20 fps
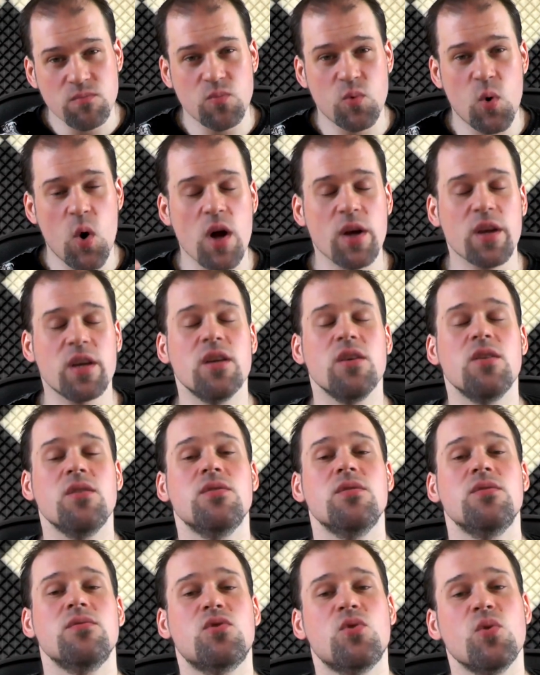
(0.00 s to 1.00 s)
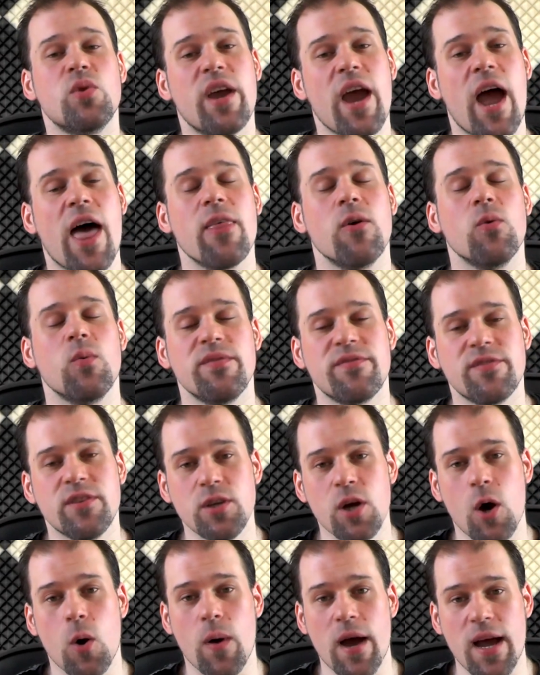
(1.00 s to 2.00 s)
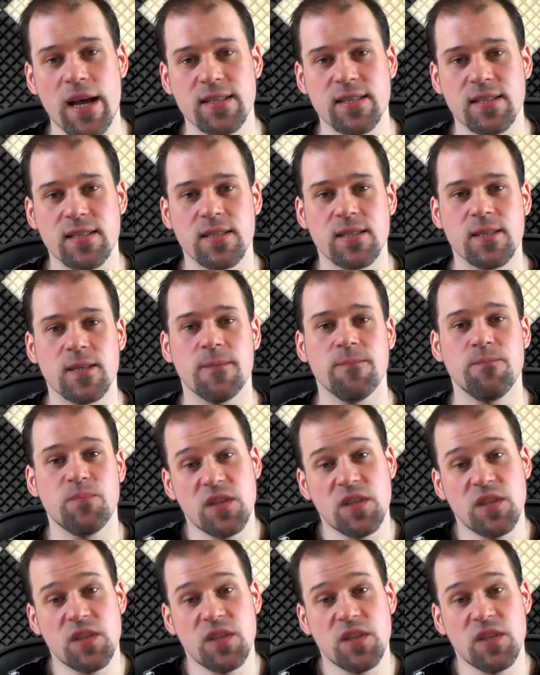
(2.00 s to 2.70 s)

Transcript: working together with the OS,